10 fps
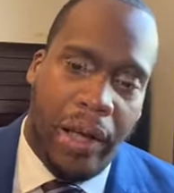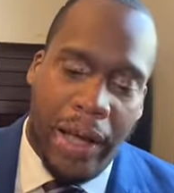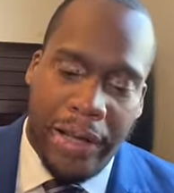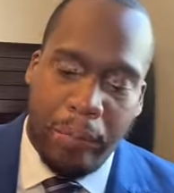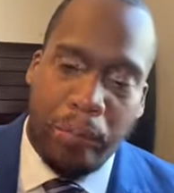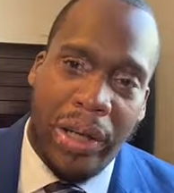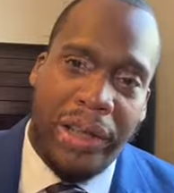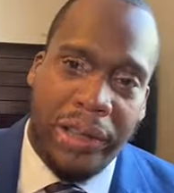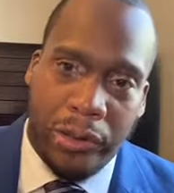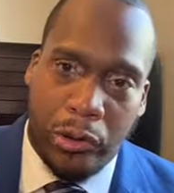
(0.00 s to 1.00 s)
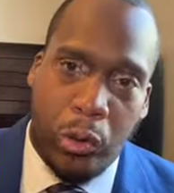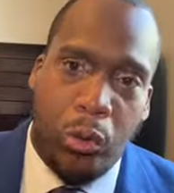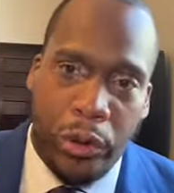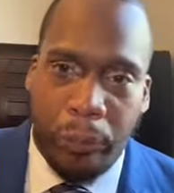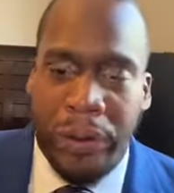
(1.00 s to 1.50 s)
and that money is a
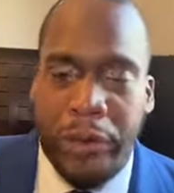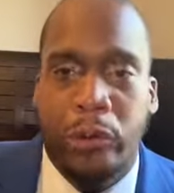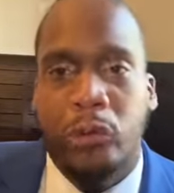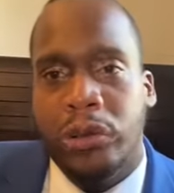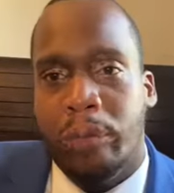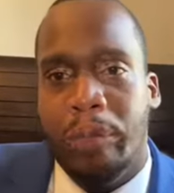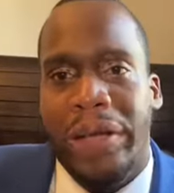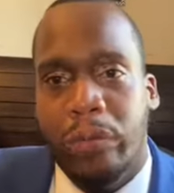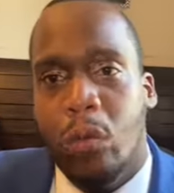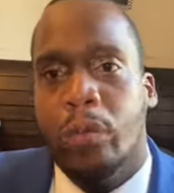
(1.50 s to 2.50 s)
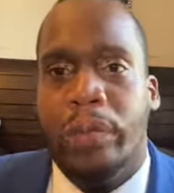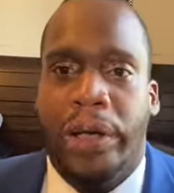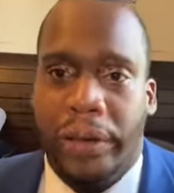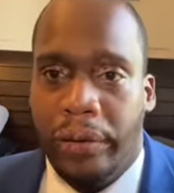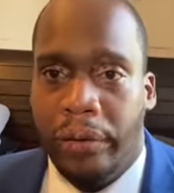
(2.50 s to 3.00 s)
tool to be used to make more
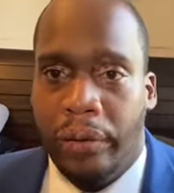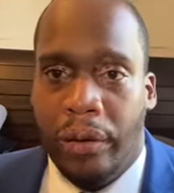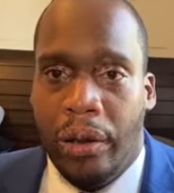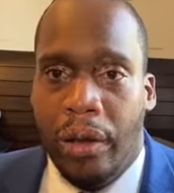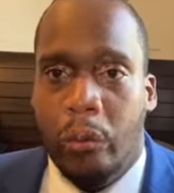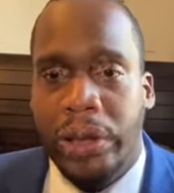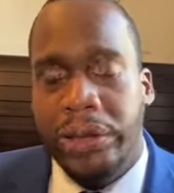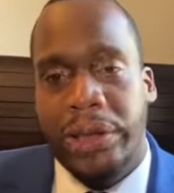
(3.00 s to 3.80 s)
money. We're